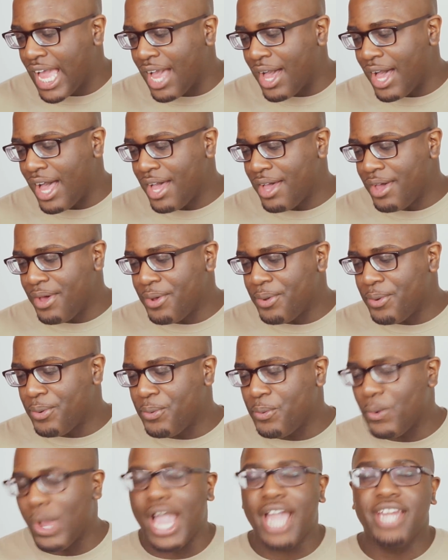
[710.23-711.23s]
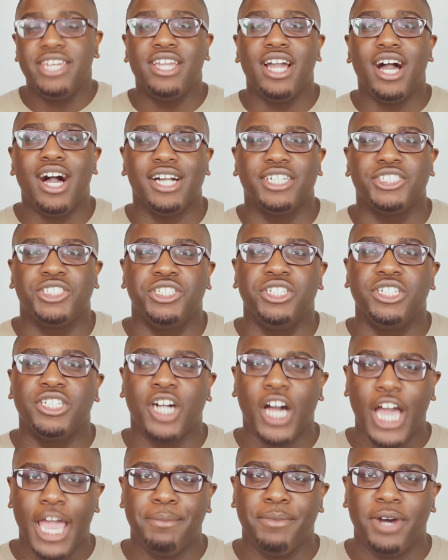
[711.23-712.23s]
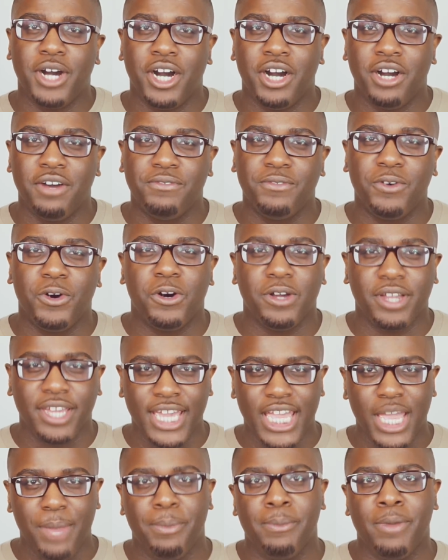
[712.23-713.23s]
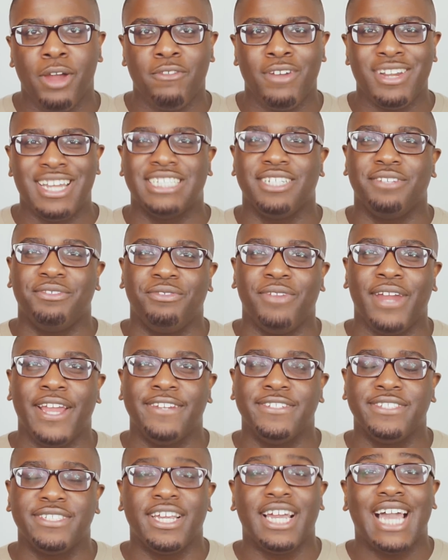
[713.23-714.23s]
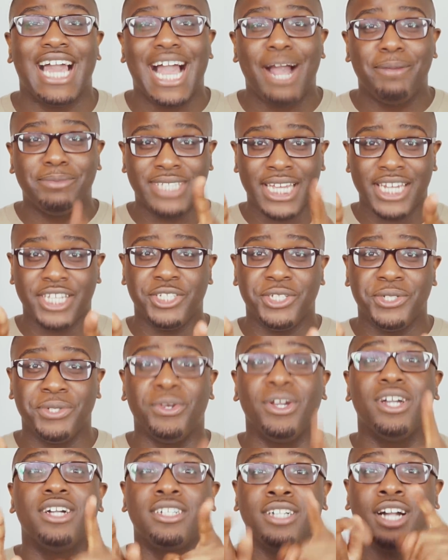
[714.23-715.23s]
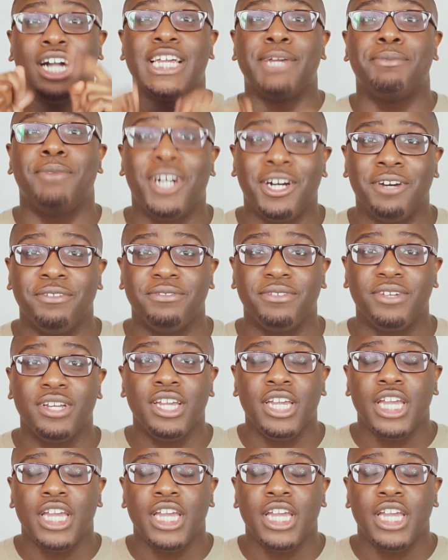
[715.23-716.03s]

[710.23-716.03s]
Oh! And you ask, should you cut him off or keep him around as a friend? I'm telling you, cut him off.